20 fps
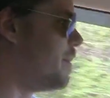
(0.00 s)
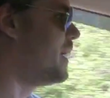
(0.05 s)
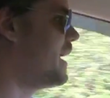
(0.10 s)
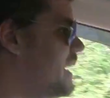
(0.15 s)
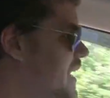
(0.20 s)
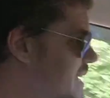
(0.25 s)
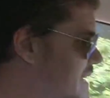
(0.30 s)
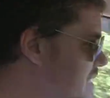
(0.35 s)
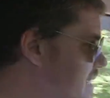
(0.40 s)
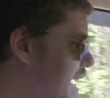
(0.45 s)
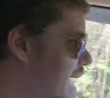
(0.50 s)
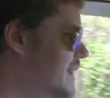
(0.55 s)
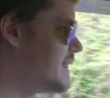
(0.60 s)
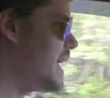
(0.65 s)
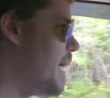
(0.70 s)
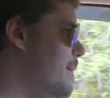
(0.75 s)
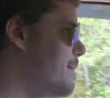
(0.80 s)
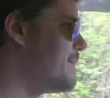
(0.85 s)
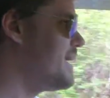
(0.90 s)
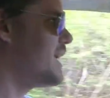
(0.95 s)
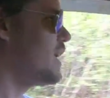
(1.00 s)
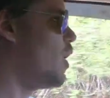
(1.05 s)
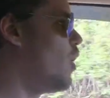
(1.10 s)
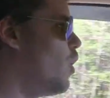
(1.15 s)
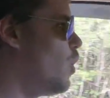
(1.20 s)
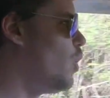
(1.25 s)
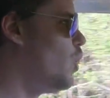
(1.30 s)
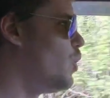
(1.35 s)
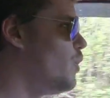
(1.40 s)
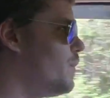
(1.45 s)
but he's got that big
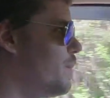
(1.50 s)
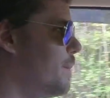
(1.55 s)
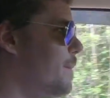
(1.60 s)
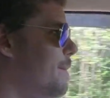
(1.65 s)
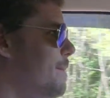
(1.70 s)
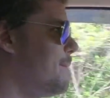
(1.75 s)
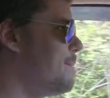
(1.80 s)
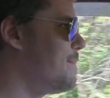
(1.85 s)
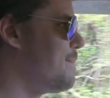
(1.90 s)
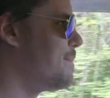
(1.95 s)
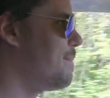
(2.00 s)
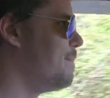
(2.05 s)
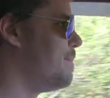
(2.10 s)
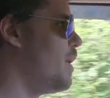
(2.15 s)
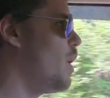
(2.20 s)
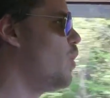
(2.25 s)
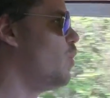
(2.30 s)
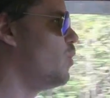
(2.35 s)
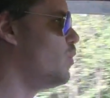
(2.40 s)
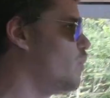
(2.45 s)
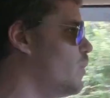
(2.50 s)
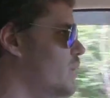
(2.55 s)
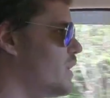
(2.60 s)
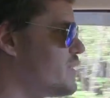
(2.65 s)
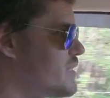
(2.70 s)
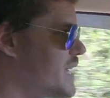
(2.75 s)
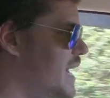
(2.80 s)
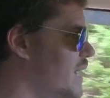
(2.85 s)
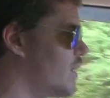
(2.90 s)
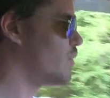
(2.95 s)
old boat where
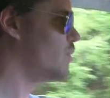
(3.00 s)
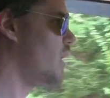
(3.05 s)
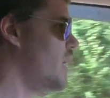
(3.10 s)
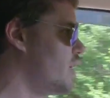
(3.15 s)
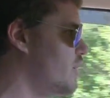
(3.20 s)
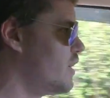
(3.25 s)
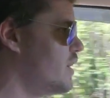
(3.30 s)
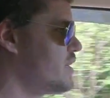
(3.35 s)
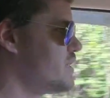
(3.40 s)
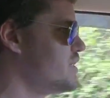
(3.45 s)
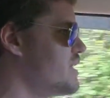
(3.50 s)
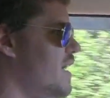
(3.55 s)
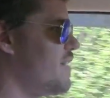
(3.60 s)
it's got a rudder and